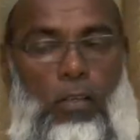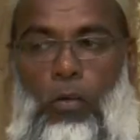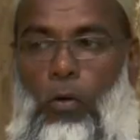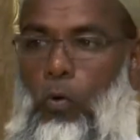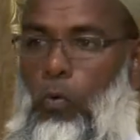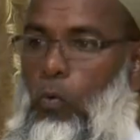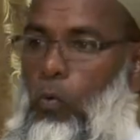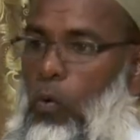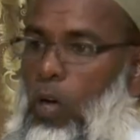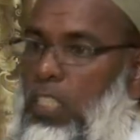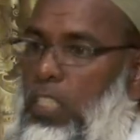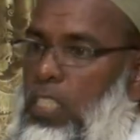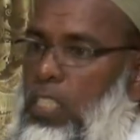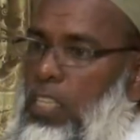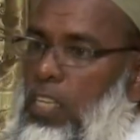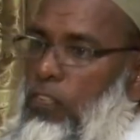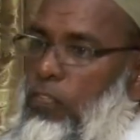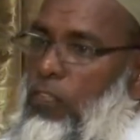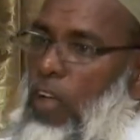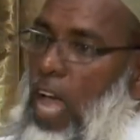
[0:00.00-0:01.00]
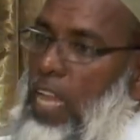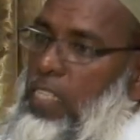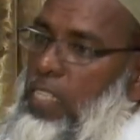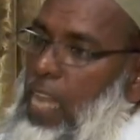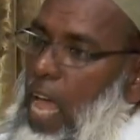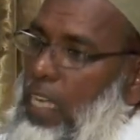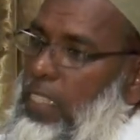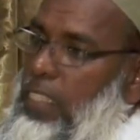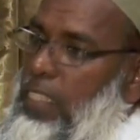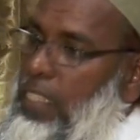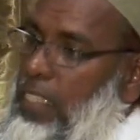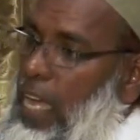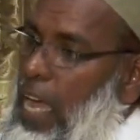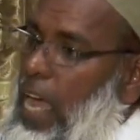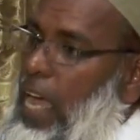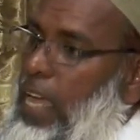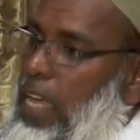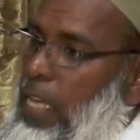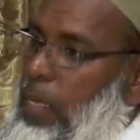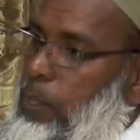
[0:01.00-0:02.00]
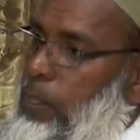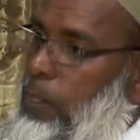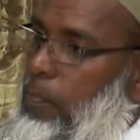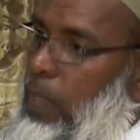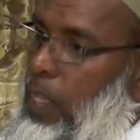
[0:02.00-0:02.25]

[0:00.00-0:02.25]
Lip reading: What if at that time